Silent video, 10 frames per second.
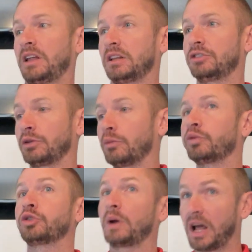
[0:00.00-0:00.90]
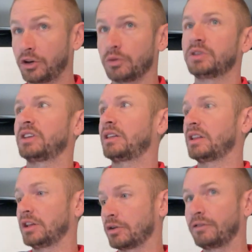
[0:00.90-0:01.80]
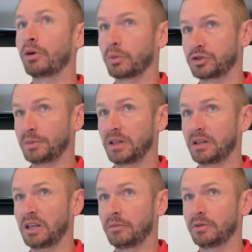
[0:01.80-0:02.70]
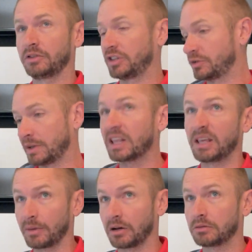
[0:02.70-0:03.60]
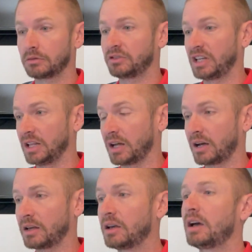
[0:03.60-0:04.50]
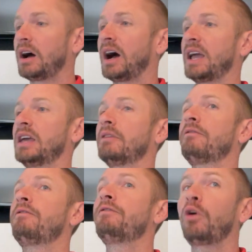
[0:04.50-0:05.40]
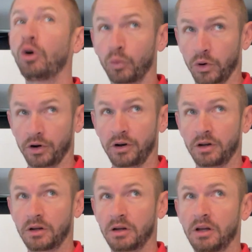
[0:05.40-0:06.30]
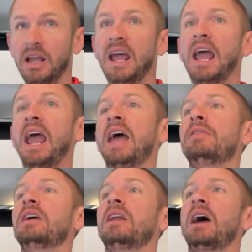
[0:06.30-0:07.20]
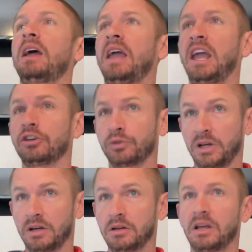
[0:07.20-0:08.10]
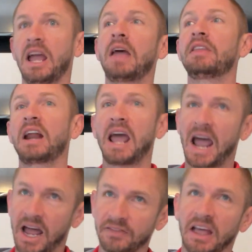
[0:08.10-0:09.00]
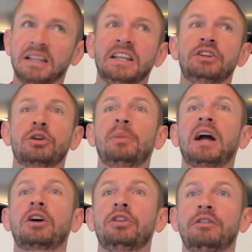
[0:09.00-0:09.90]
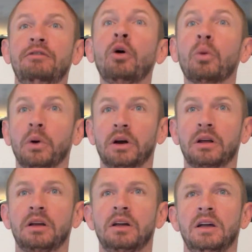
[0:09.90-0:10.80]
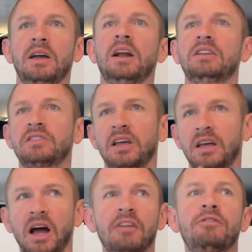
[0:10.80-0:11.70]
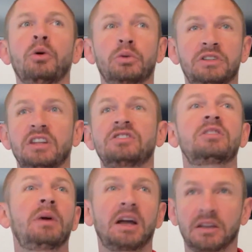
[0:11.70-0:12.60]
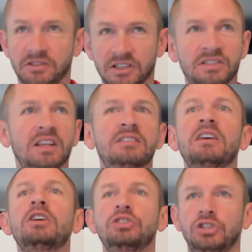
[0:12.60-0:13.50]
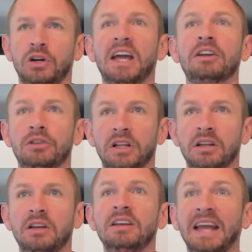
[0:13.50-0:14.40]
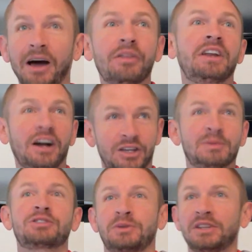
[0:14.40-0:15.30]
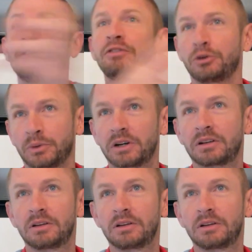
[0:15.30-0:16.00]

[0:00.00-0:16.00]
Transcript: so what I do is that the lender forwards me sends me the email to Eli. I hit forward and then Andrea, and then I add that lender back on the forward. And I say, I forwarded this to my assistant, she'll handle it. Now the documents are in the forward.